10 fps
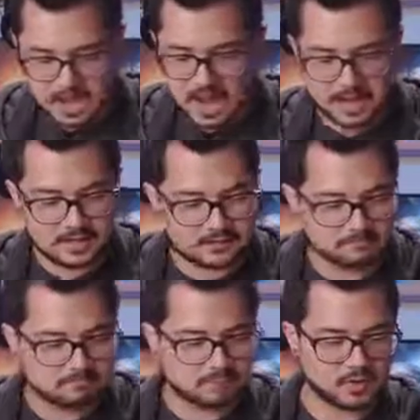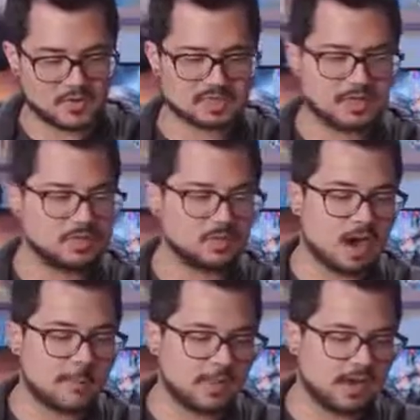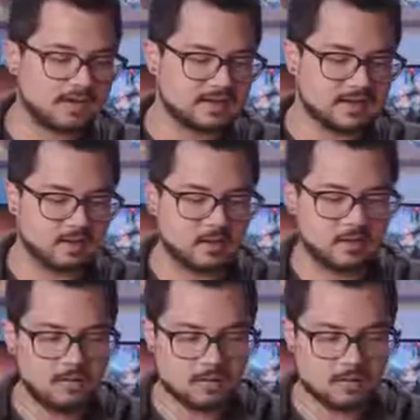I personally do not mind at all.